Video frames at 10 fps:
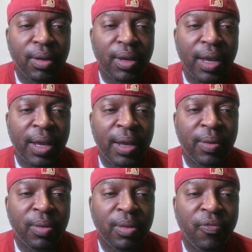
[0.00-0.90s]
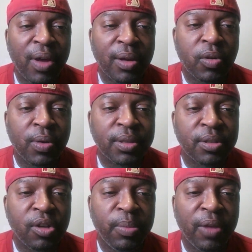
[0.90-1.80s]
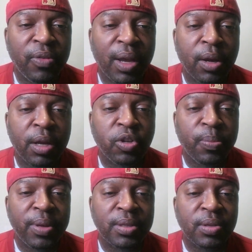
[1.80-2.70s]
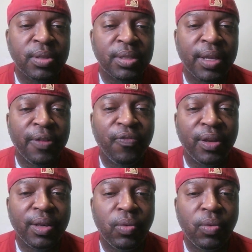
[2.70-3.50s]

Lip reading: And the final question is going to be, if you had 100 pencils instead of 50,